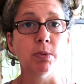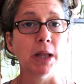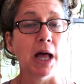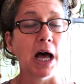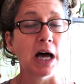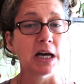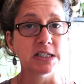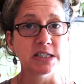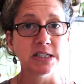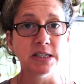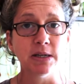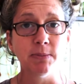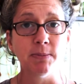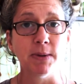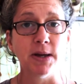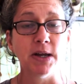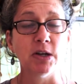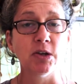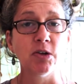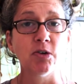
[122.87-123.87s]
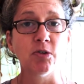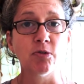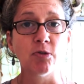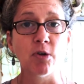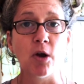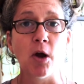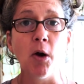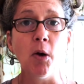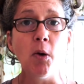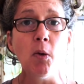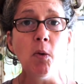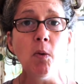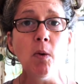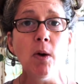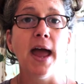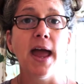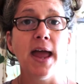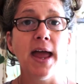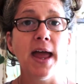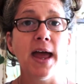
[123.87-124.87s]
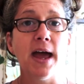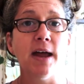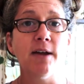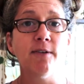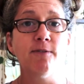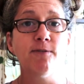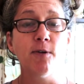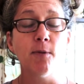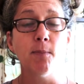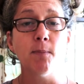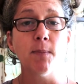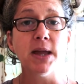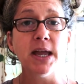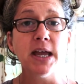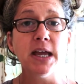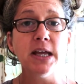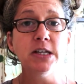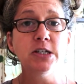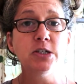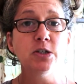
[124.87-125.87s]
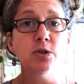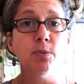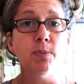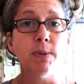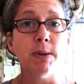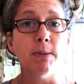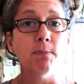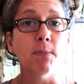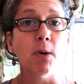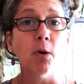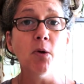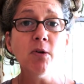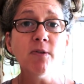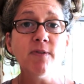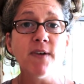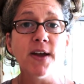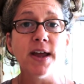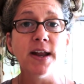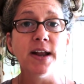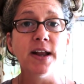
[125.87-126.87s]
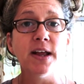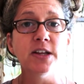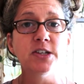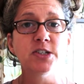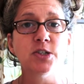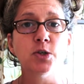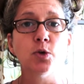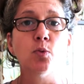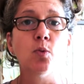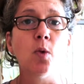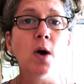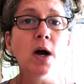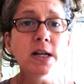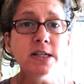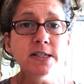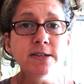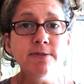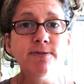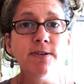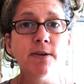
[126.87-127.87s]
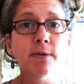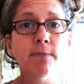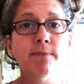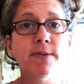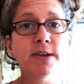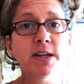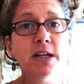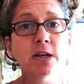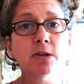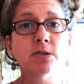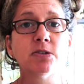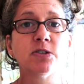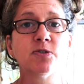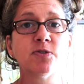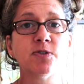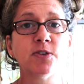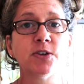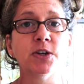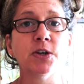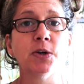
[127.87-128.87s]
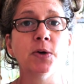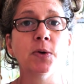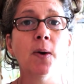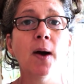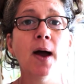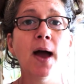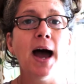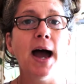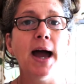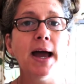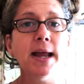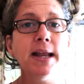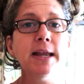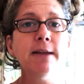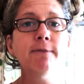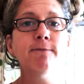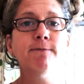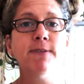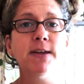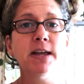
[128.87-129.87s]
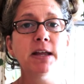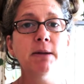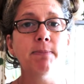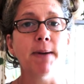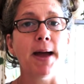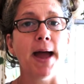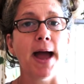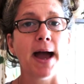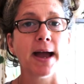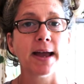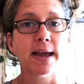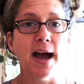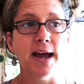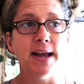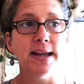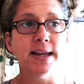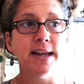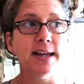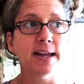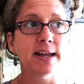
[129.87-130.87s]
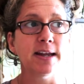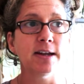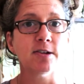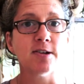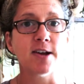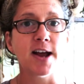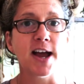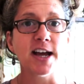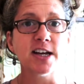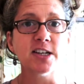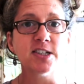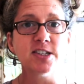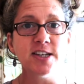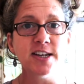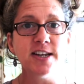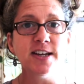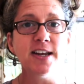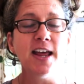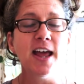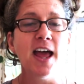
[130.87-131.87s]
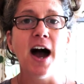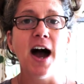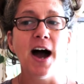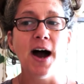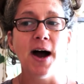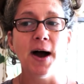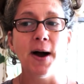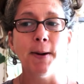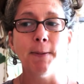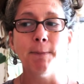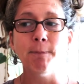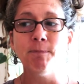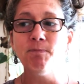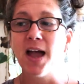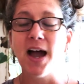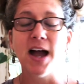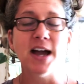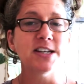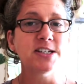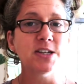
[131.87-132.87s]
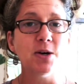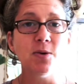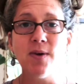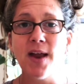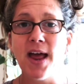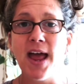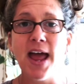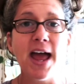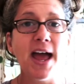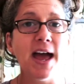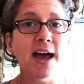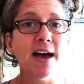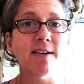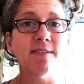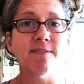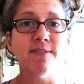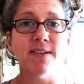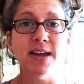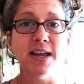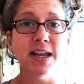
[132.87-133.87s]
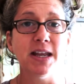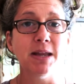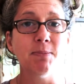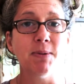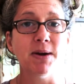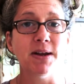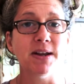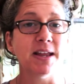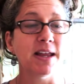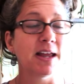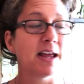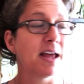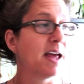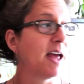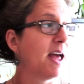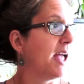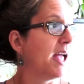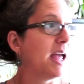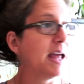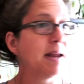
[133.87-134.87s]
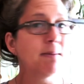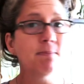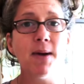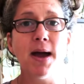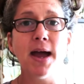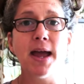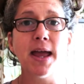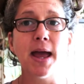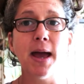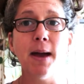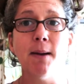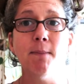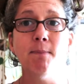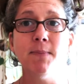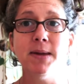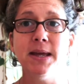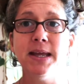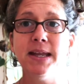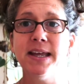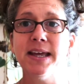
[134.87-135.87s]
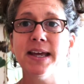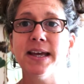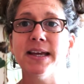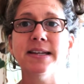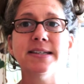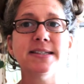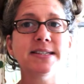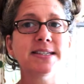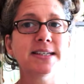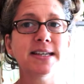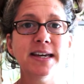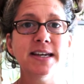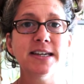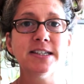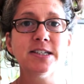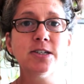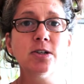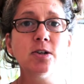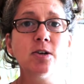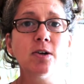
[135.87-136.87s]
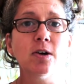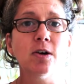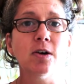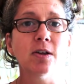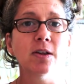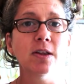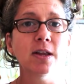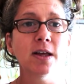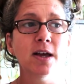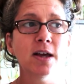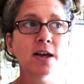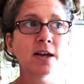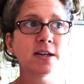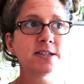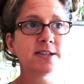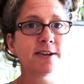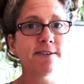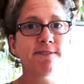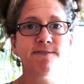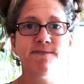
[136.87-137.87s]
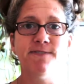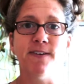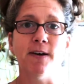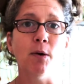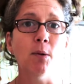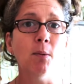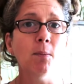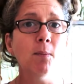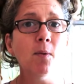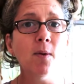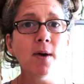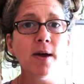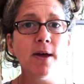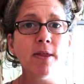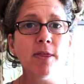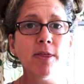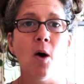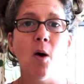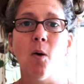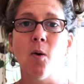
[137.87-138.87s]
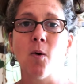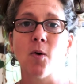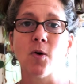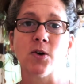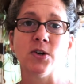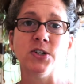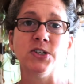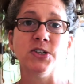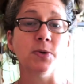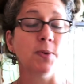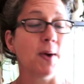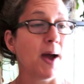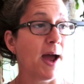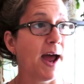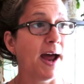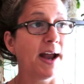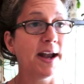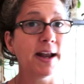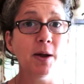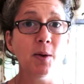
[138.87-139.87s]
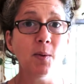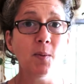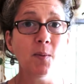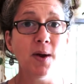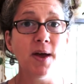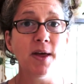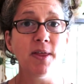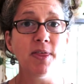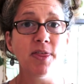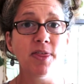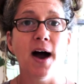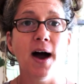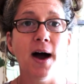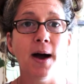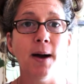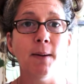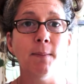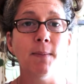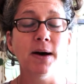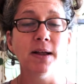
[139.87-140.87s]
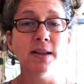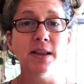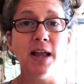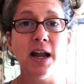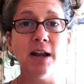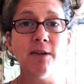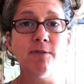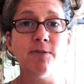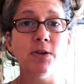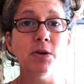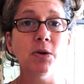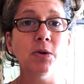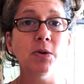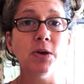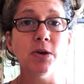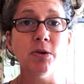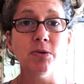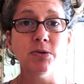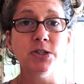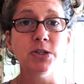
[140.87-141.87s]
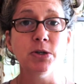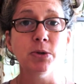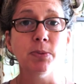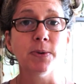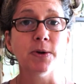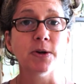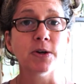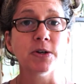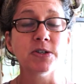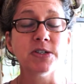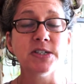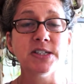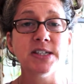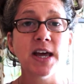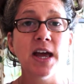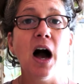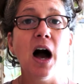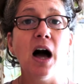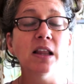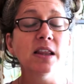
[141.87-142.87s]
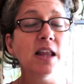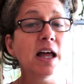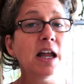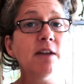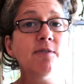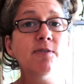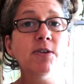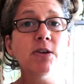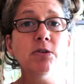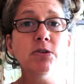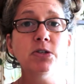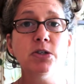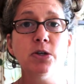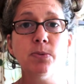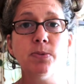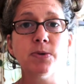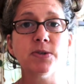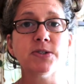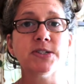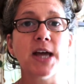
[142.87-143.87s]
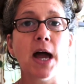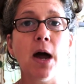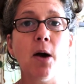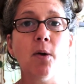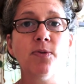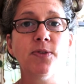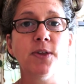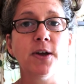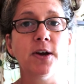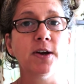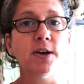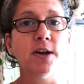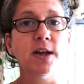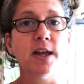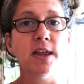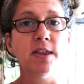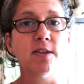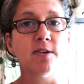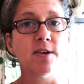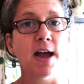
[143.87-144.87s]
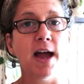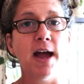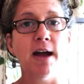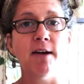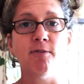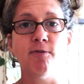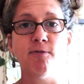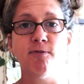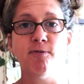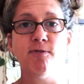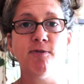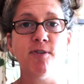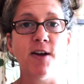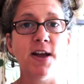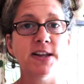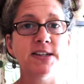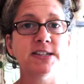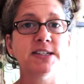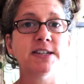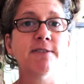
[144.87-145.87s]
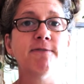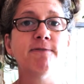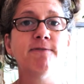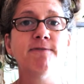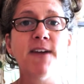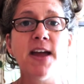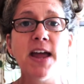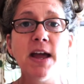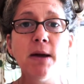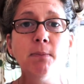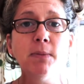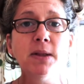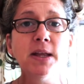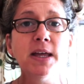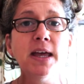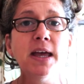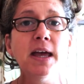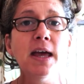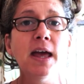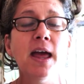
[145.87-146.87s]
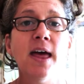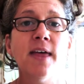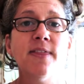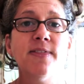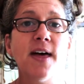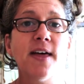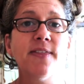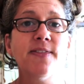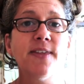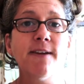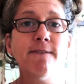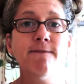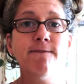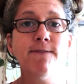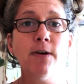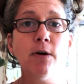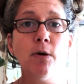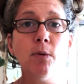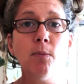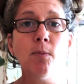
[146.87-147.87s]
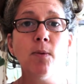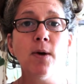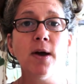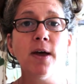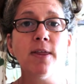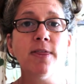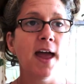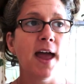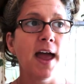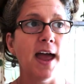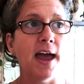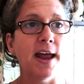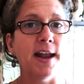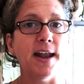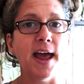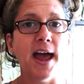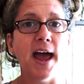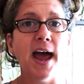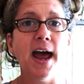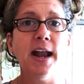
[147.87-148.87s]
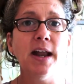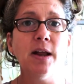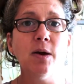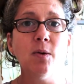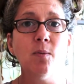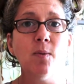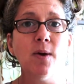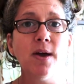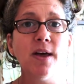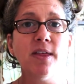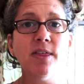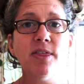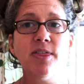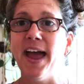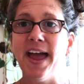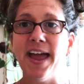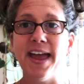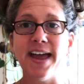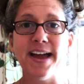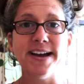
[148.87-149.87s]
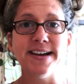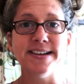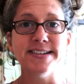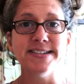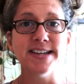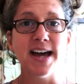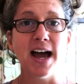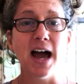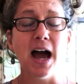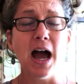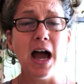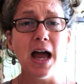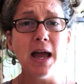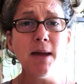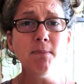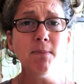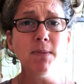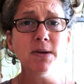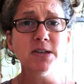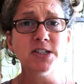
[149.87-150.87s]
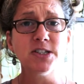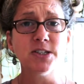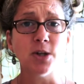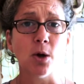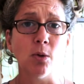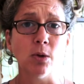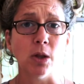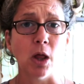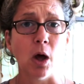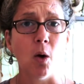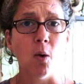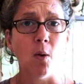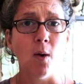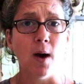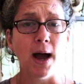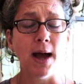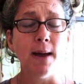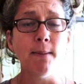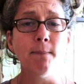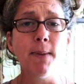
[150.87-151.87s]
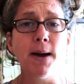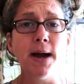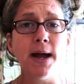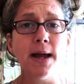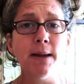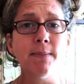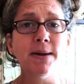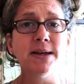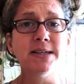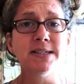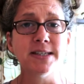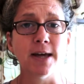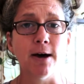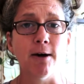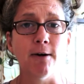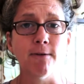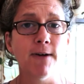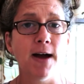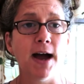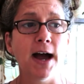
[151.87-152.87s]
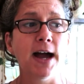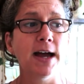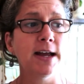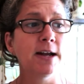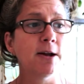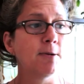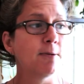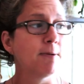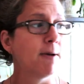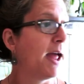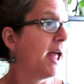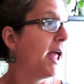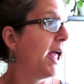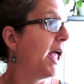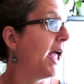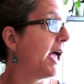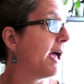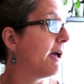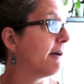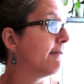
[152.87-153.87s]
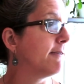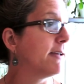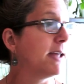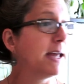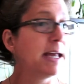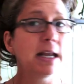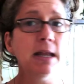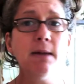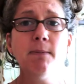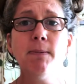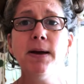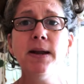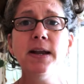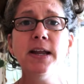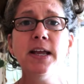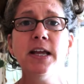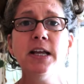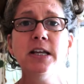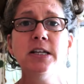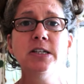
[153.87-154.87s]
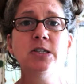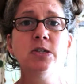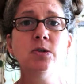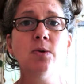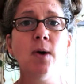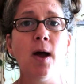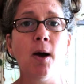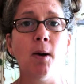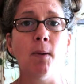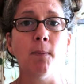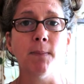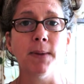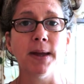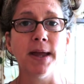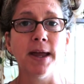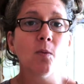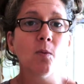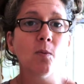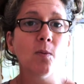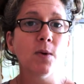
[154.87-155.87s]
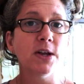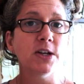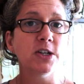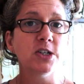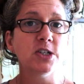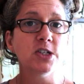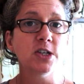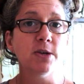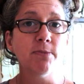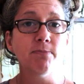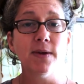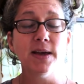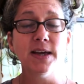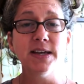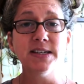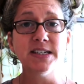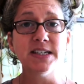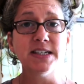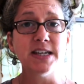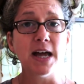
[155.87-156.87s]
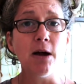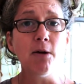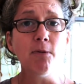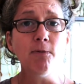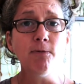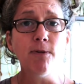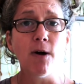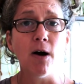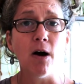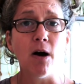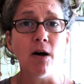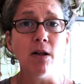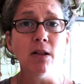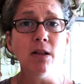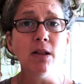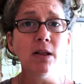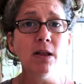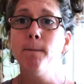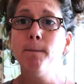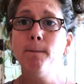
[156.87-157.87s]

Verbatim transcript: blossom and grow and for me to be motivated to want to film videos for you, I need feedback. I need interaction um, I don't have anybody in my immediate circle to film with or to edit with. Um, a lot of you YouTubers, a lot of YouTubers out there either have friends and family that they film with and edit with, and I'm solo. I'm by myself. I don't have anybody to help me, which is a downfall